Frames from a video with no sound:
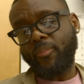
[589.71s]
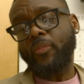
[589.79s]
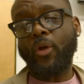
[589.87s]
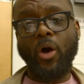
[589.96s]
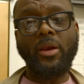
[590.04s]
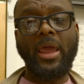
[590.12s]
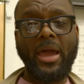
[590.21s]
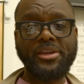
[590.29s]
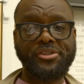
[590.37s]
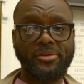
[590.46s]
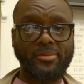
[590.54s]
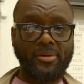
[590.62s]
call to
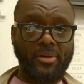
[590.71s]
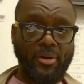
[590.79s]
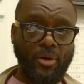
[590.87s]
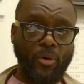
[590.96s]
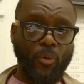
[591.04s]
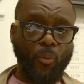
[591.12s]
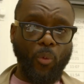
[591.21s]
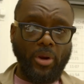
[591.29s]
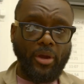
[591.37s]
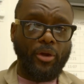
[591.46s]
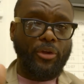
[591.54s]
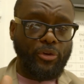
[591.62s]
action.
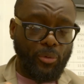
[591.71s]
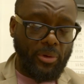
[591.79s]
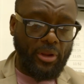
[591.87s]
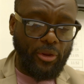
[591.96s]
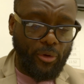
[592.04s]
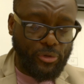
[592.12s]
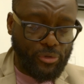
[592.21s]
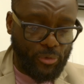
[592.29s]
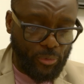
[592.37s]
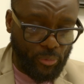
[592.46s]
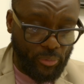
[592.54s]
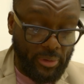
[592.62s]
What are you doing in your
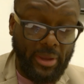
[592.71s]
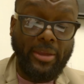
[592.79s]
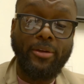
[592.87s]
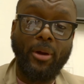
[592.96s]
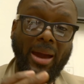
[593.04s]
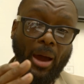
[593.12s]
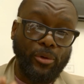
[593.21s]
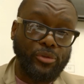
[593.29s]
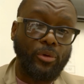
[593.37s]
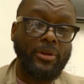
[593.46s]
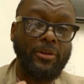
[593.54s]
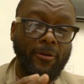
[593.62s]
school, in your
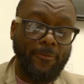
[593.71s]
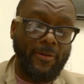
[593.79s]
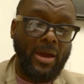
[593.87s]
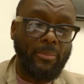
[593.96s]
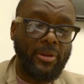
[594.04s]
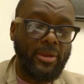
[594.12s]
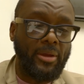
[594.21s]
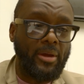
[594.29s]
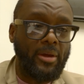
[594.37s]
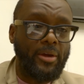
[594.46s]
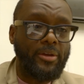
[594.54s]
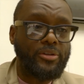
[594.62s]
household, in your family
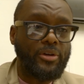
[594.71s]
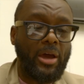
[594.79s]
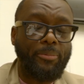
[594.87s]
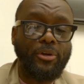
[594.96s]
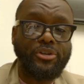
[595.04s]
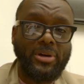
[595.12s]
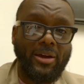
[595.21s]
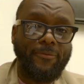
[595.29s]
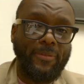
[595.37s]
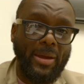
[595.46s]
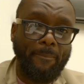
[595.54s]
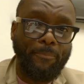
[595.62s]
to help your child
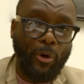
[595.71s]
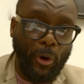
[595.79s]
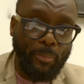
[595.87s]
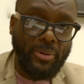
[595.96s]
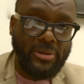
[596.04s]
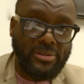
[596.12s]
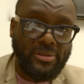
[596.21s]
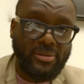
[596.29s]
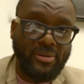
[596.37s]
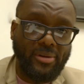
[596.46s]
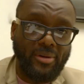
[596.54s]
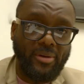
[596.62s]
find purpose?
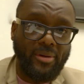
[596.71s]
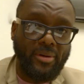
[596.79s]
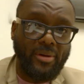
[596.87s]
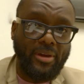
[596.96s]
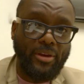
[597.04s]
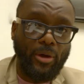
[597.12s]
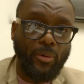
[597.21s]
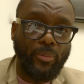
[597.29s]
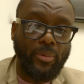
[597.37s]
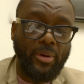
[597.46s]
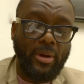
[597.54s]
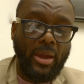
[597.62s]

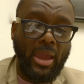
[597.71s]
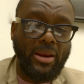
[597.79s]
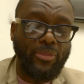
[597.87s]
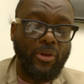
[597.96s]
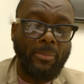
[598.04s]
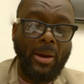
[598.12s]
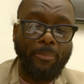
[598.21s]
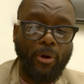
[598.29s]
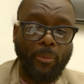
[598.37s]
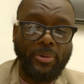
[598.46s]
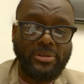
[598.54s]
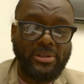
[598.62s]
And the thing about
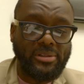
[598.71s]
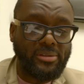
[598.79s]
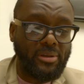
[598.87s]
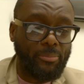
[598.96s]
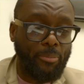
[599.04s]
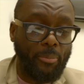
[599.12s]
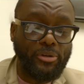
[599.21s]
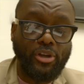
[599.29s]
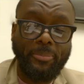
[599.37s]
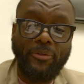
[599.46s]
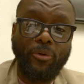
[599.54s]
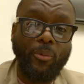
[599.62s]
purpose is, purpose
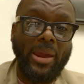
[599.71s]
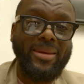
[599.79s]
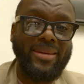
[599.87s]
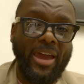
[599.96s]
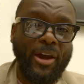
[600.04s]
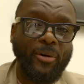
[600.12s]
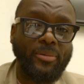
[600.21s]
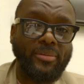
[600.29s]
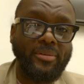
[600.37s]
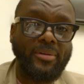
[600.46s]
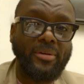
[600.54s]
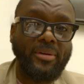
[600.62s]
could be for right now,
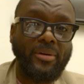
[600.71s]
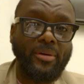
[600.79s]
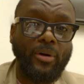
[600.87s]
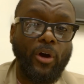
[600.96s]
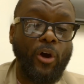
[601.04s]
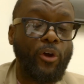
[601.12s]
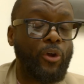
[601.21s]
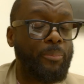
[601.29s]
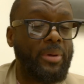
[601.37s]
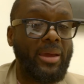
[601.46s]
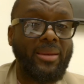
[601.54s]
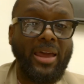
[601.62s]
or it could
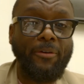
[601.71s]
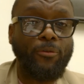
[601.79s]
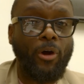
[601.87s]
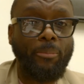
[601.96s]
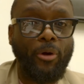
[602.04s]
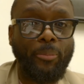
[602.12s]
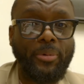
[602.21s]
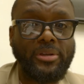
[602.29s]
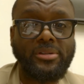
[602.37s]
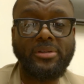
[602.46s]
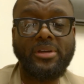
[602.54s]
be a lifelong purpose.